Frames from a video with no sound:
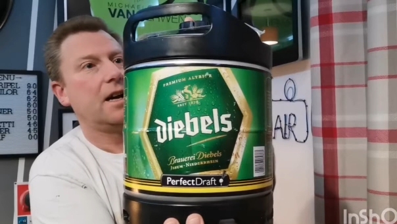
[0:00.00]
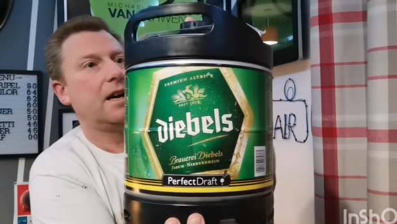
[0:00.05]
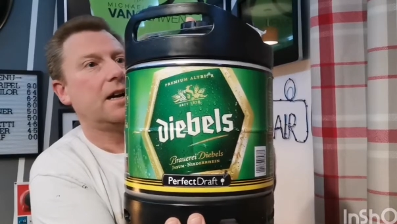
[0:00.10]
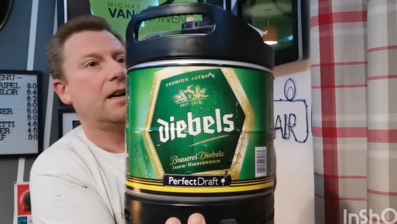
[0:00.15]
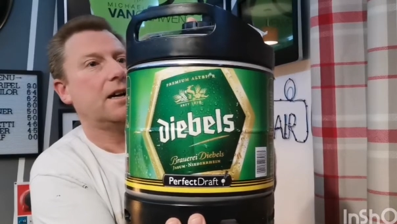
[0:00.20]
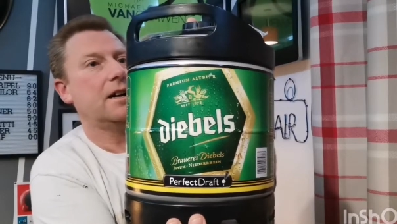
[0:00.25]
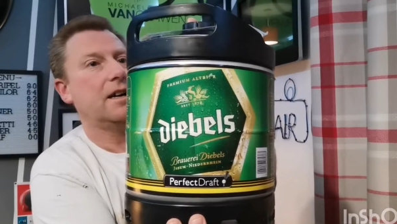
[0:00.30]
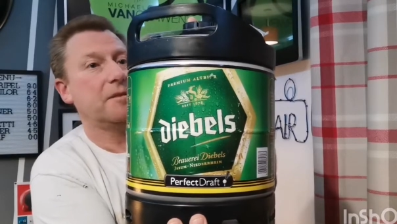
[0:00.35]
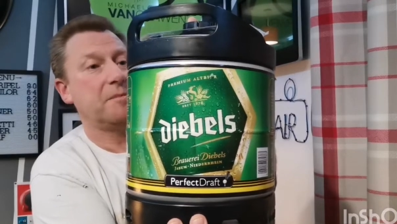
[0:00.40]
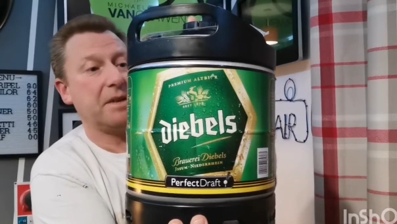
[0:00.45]

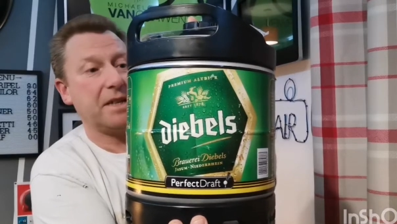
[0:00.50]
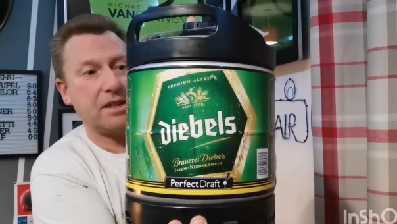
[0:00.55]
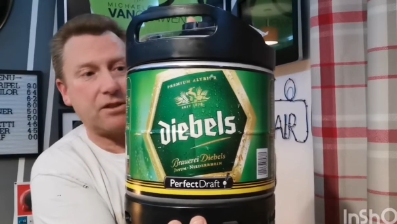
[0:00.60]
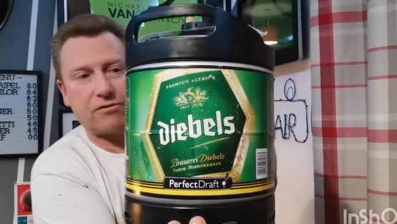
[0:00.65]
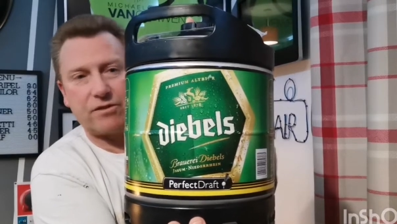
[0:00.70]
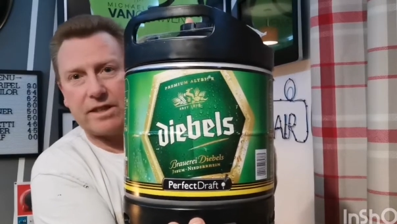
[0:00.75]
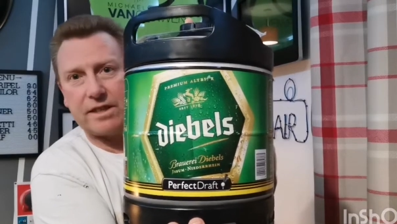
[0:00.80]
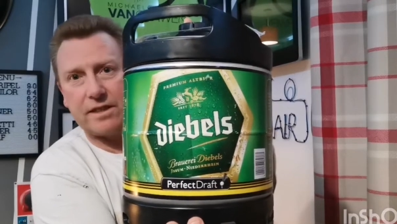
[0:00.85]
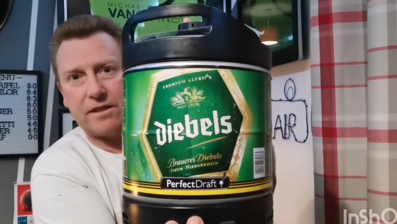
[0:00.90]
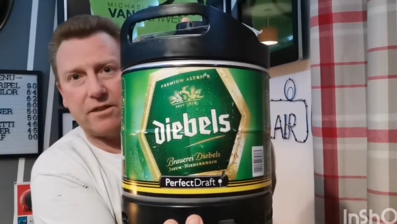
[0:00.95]
Uh, it'll be
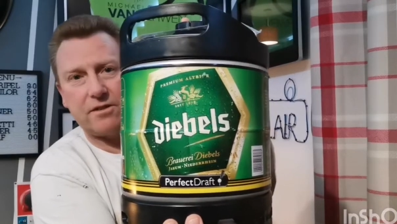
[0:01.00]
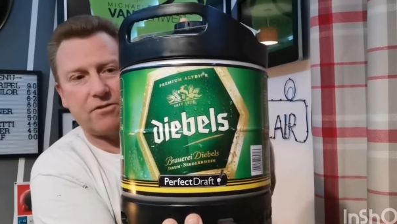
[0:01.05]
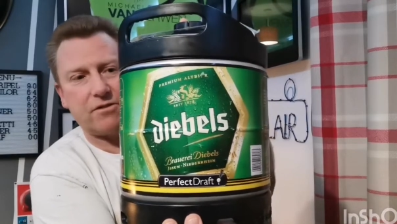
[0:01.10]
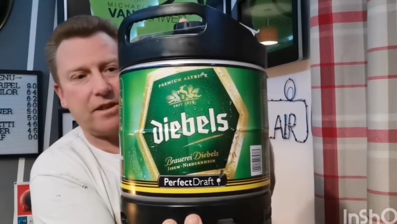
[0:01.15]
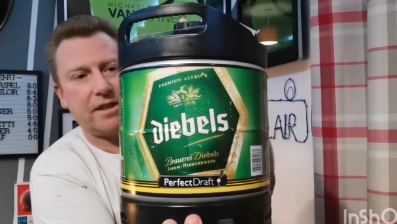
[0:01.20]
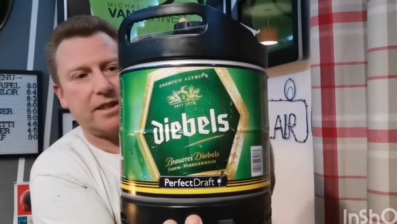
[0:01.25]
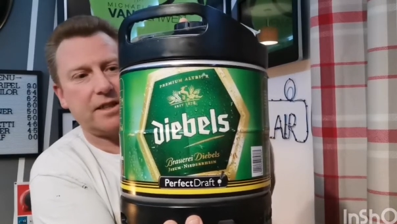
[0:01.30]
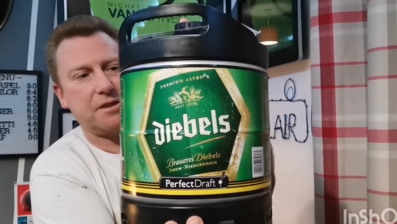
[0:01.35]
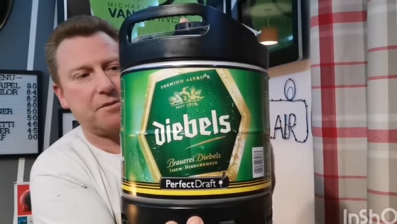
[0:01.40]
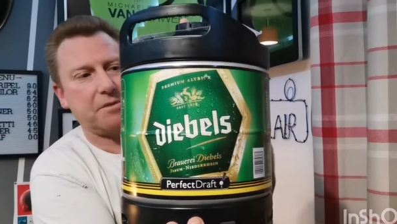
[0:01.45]
interesting to
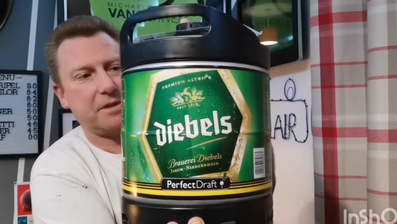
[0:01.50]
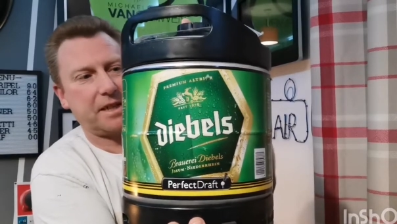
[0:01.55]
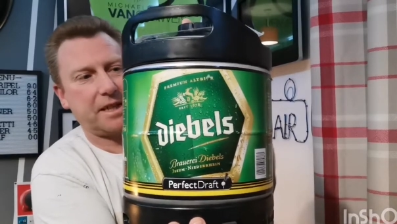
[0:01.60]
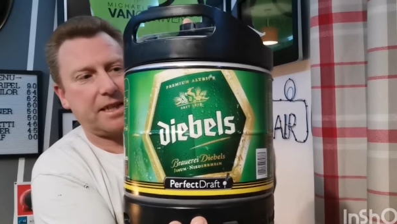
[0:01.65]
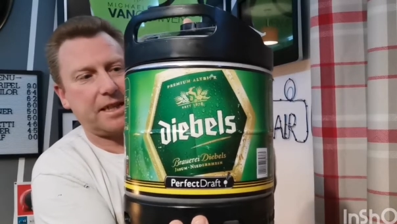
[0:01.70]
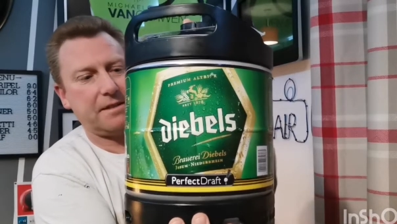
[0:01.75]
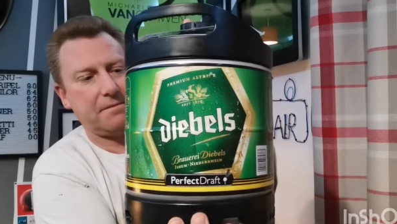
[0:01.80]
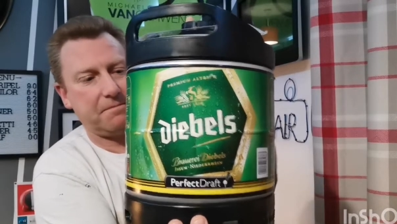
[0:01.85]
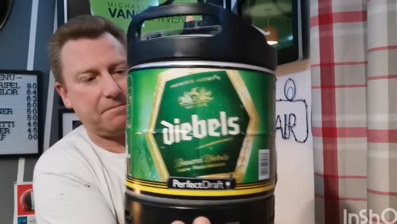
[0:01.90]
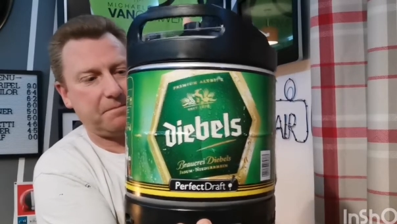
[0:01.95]
try this one
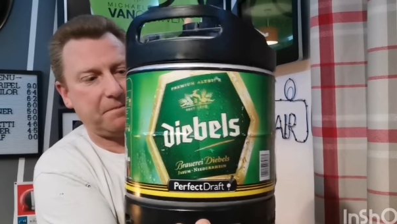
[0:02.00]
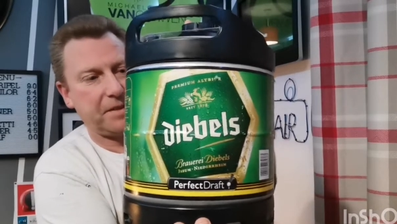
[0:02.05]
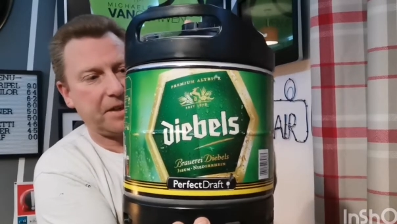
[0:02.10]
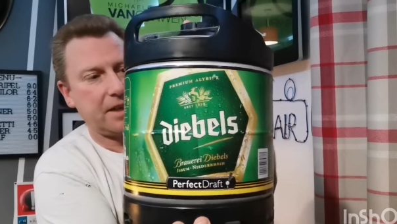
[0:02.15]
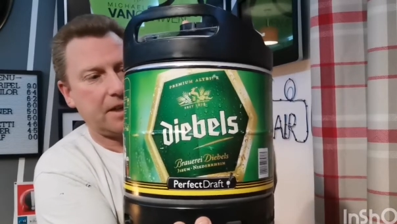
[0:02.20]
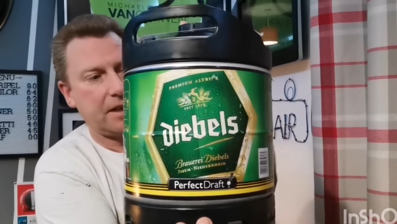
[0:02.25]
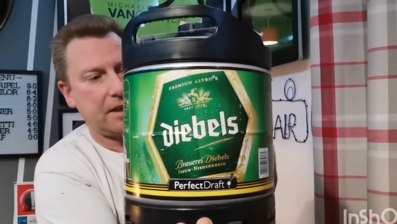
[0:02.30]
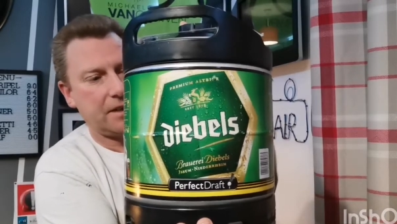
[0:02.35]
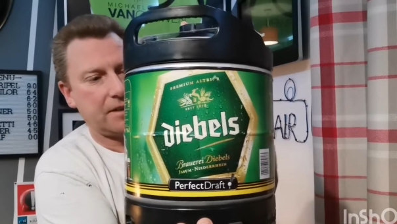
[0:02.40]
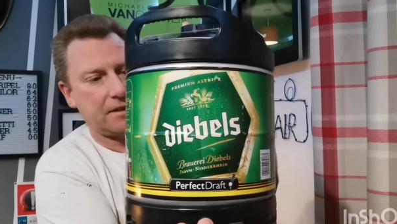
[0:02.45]
again.
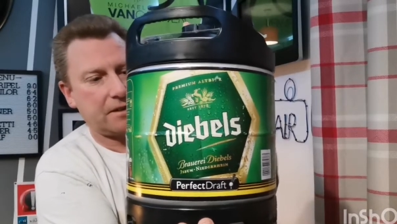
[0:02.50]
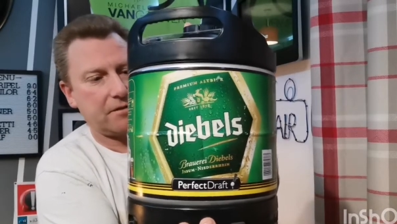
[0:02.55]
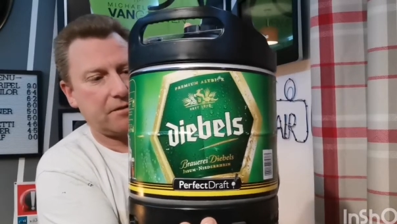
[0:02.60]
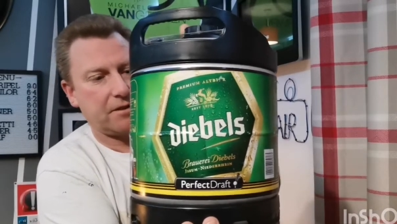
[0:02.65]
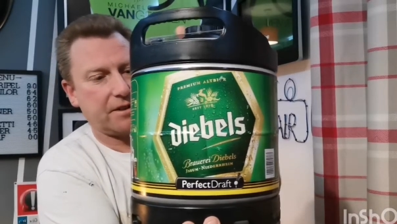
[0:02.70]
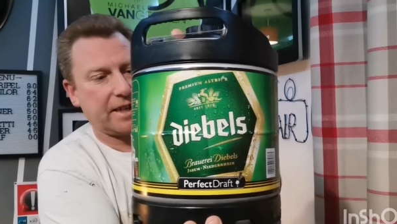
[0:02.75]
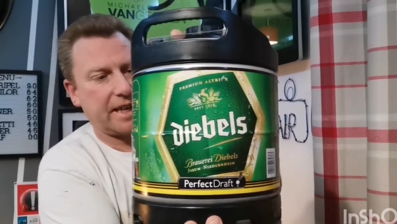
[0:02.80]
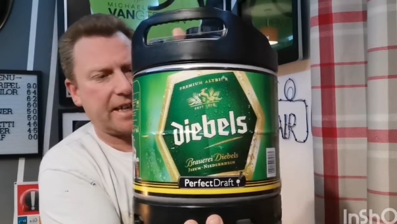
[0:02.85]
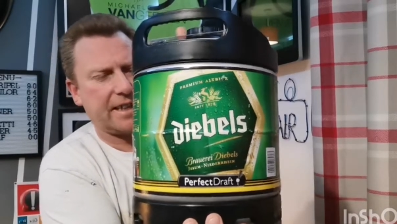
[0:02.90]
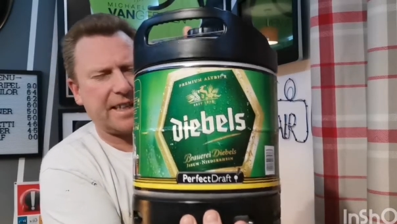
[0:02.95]
So
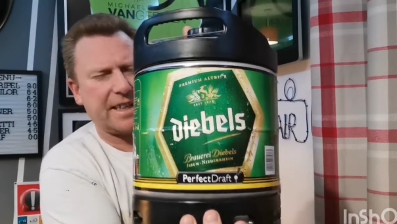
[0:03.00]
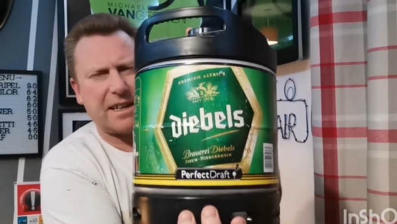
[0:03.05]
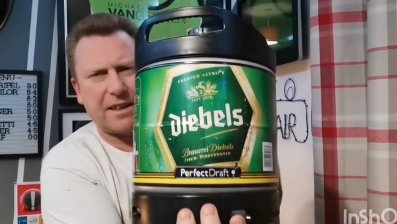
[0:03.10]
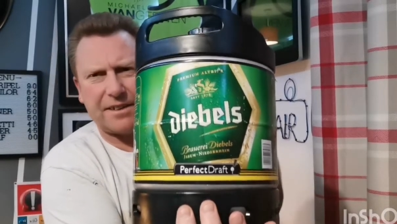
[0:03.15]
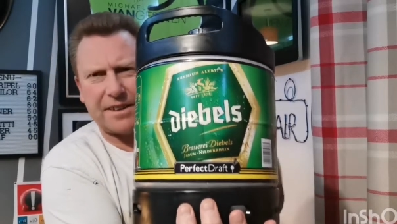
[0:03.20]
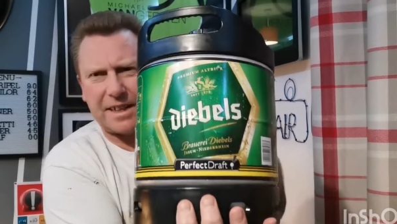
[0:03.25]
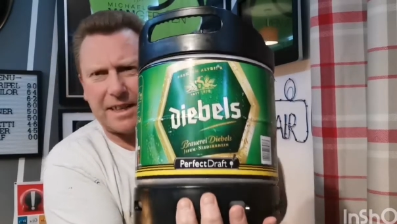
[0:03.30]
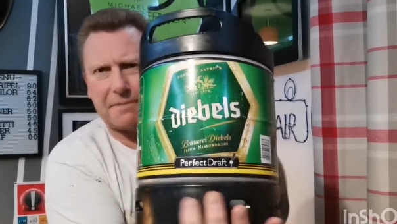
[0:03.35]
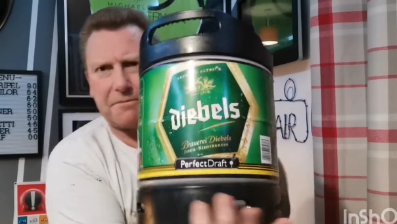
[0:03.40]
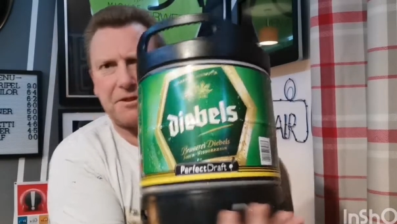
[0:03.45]
got that. that I
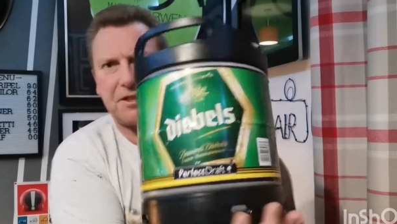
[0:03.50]
think that